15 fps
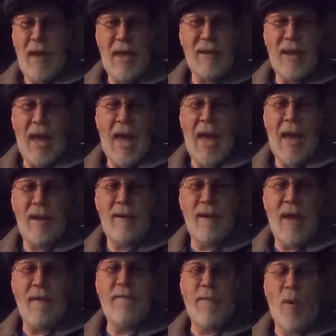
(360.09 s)
had to add
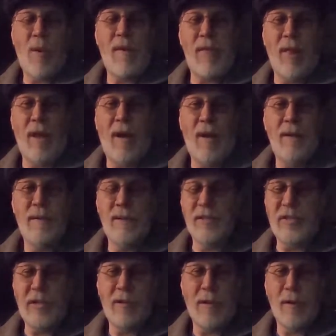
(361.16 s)
a fourth law, a
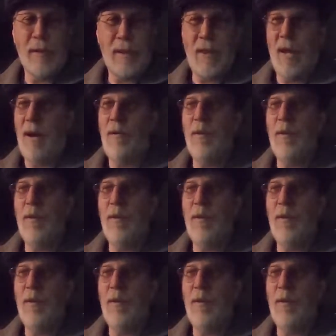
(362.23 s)
zeroth law,